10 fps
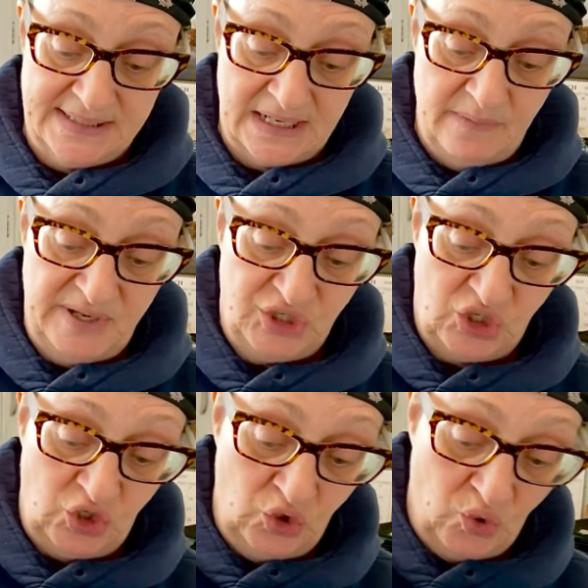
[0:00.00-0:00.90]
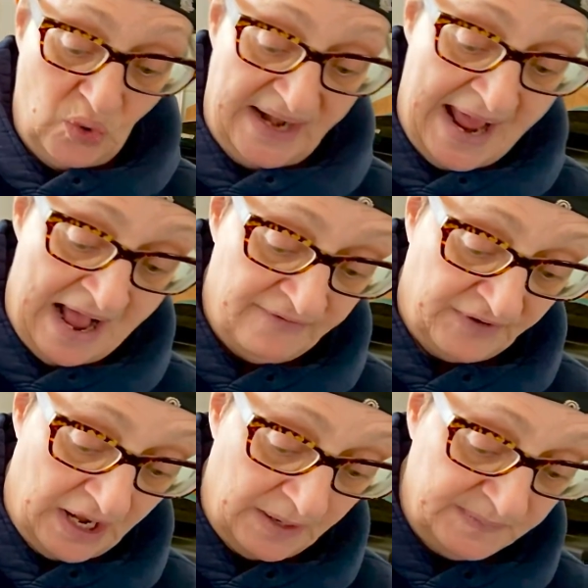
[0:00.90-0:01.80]
going to be 2 1/2
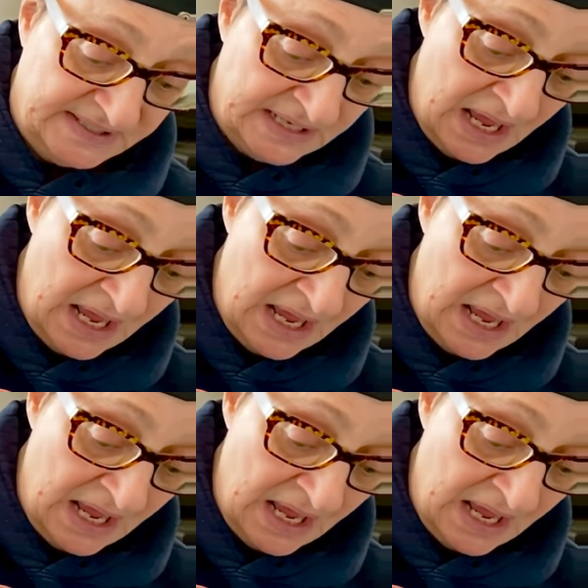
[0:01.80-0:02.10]
cups